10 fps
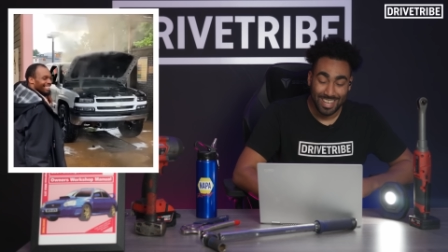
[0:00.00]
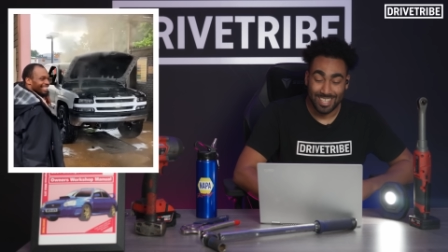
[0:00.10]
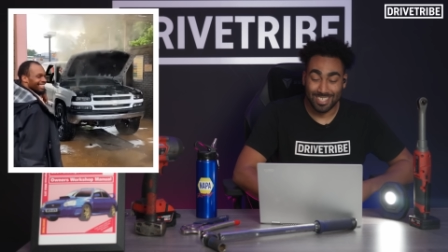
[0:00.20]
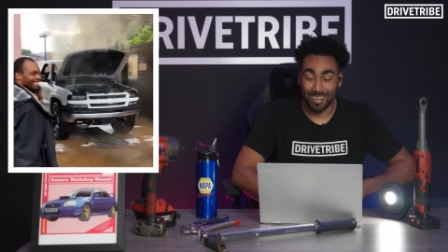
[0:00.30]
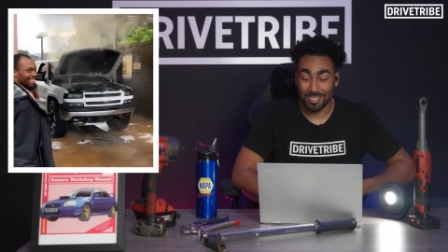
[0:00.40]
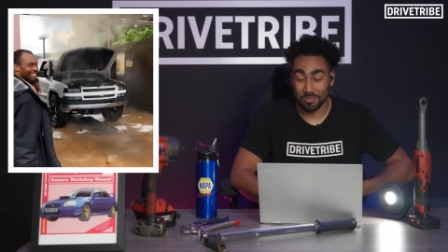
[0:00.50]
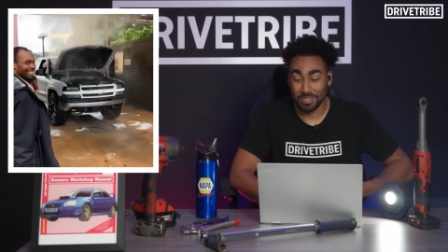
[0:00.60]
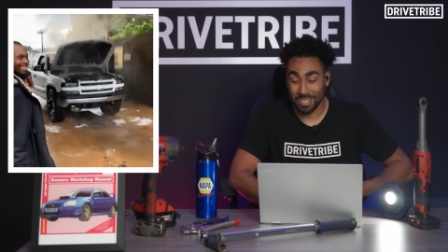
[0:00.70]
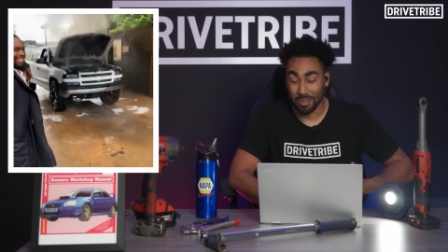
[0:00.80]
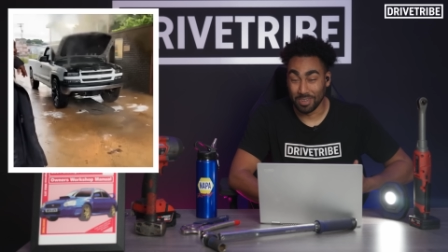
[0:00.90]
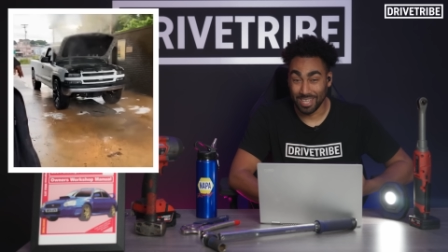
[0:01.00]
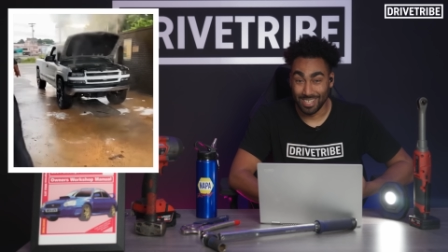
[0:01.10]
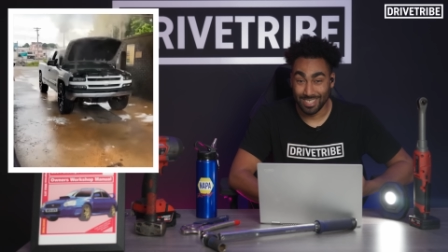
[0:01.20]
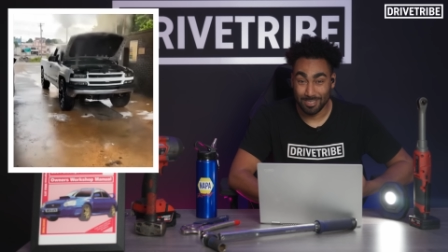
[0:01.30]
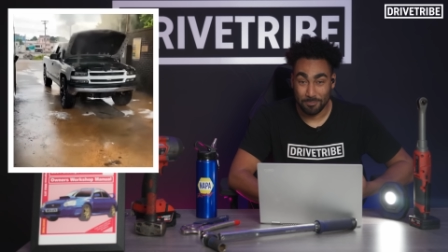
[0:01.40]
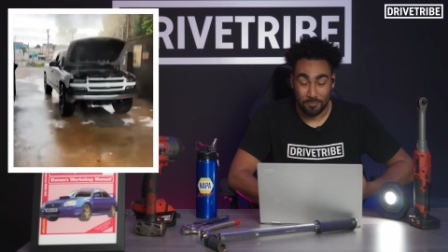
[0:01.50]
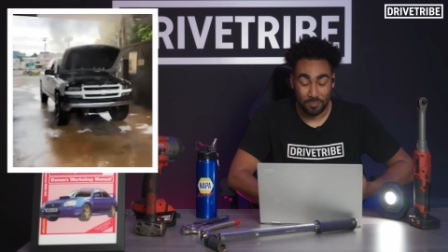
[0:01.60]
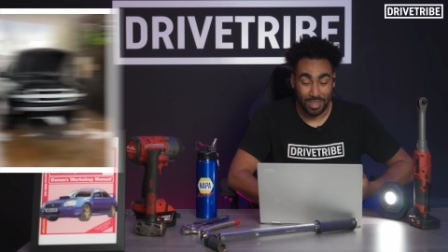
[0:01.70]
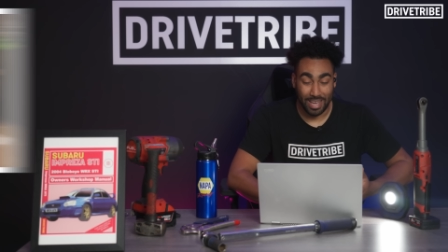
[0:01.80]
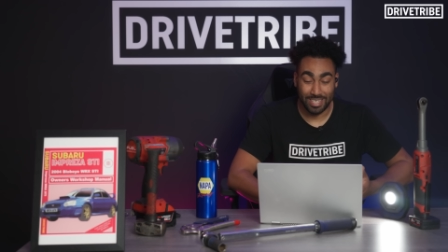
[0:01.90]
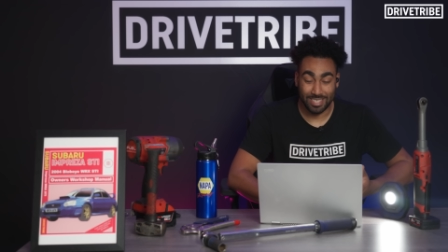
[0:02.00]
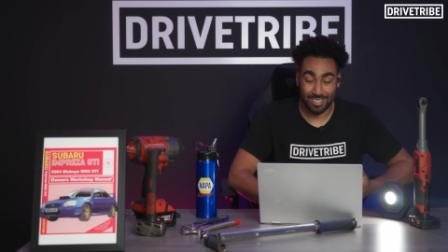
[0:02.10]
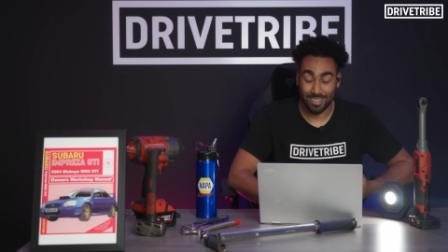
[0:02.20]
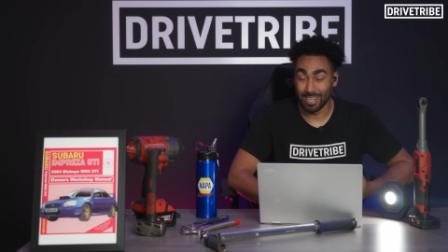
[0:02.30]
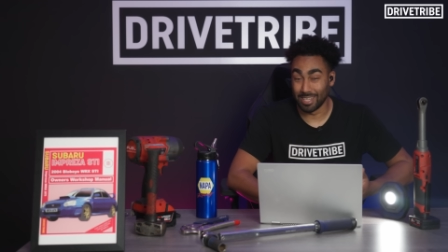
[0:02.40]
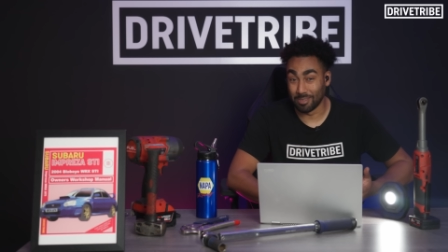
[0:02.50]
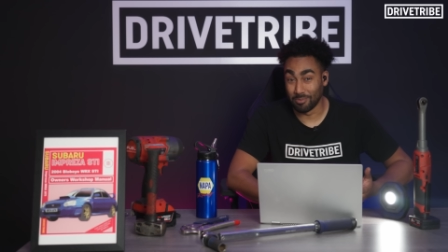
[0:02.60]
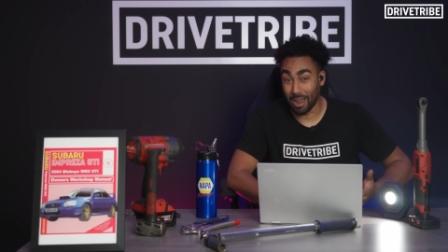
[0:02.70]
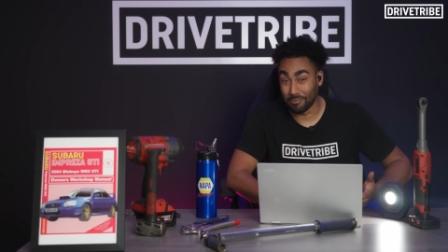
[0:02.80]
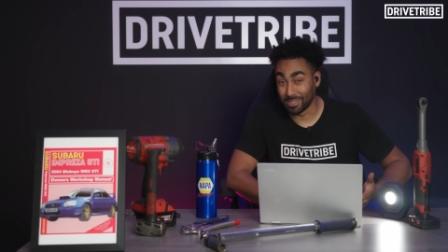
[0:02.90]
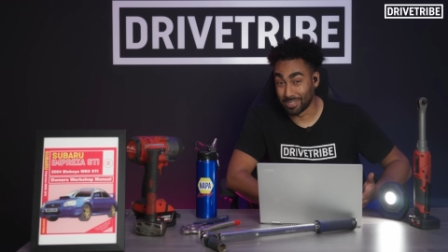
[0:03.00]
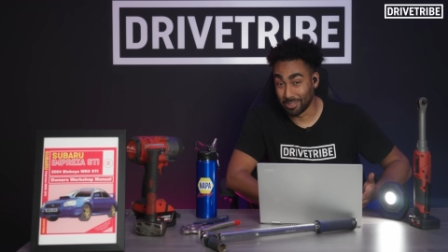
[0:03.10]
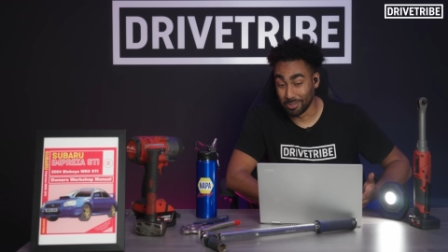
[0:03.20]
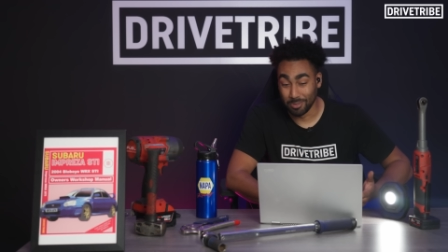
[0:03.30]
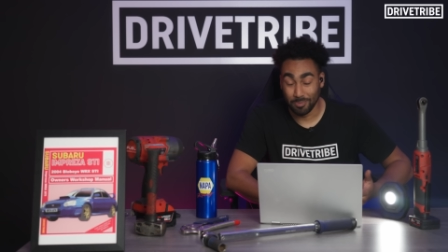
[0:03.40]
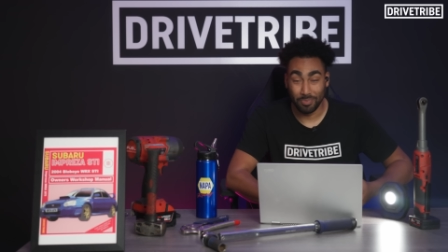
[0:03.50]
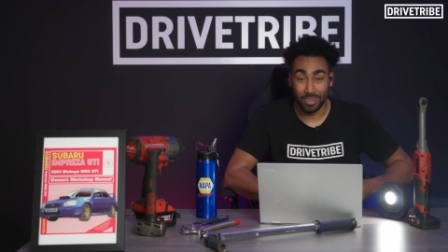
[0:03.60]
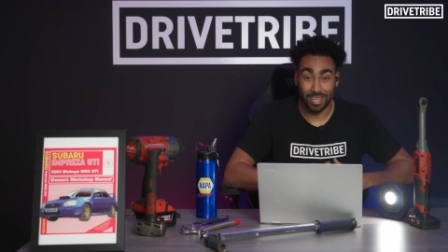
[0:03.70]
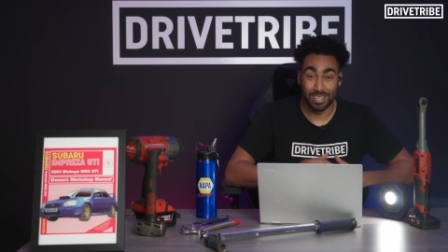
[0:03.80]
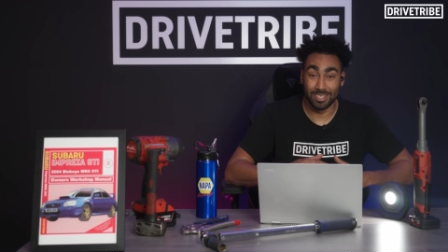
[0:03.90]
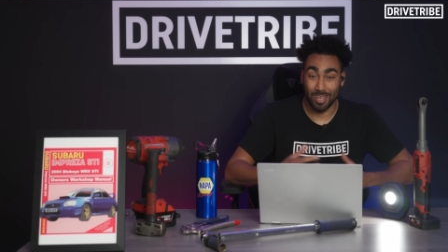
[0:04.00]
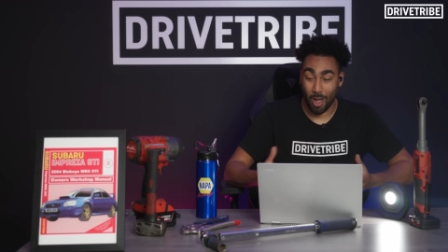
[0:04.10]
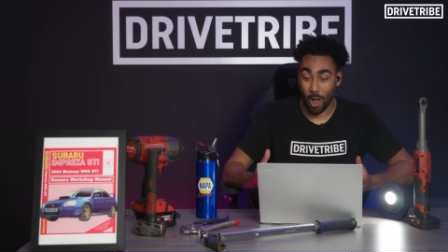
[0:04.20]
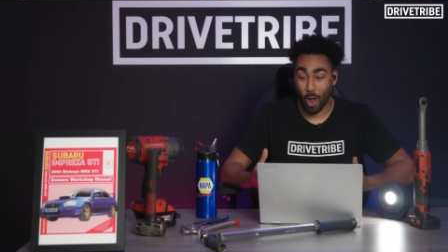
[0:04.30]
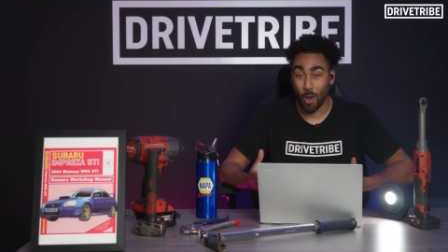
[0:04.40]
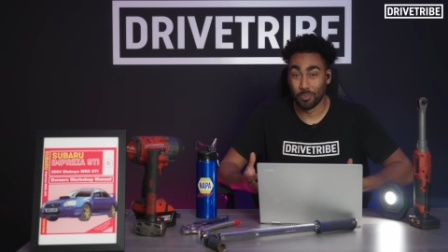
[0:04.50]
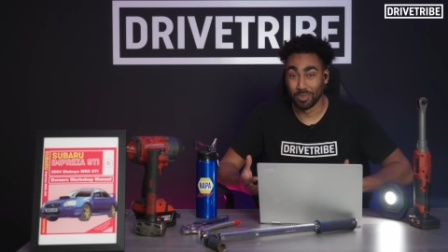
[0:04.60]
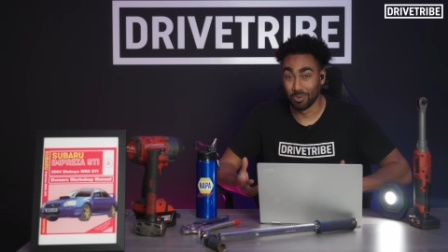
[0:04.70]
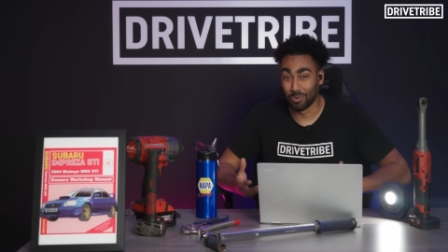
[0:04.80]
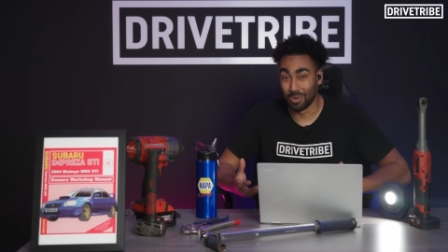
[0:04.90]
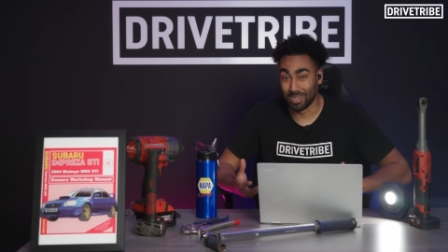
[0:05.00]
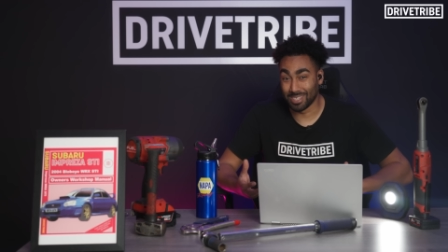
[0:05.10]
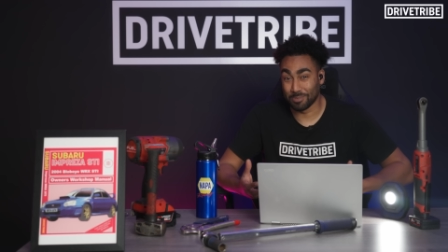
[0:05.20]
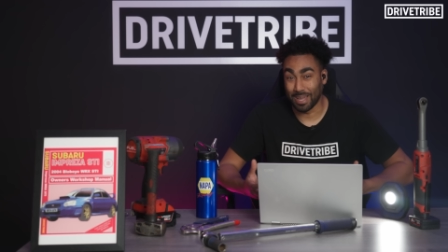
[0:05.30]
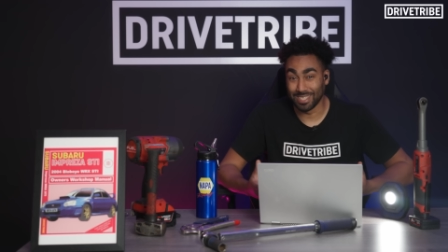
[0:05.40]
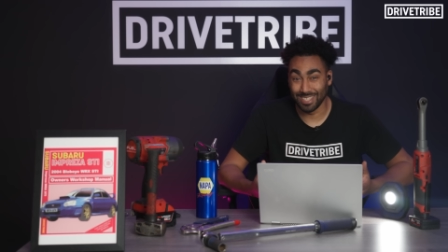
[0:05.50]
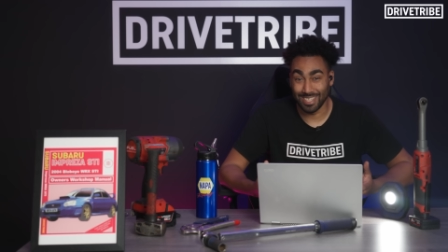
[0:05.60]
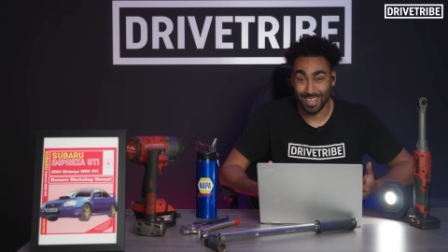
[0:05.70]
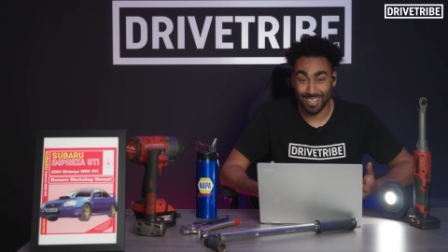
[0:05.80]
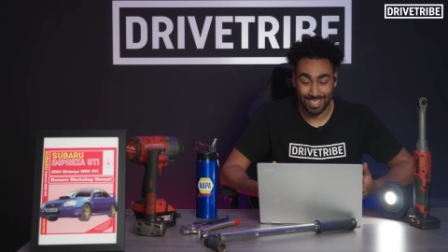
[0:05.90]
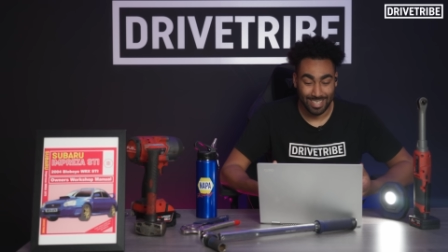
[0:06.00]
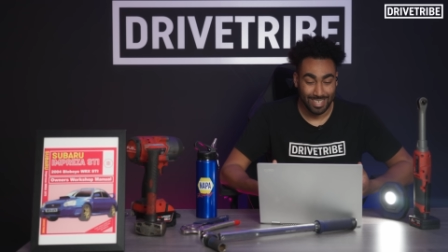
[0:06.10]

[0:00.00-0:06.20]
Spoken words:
His car's obviously overheated, and he's decided the right thing to do is open the water expansion tank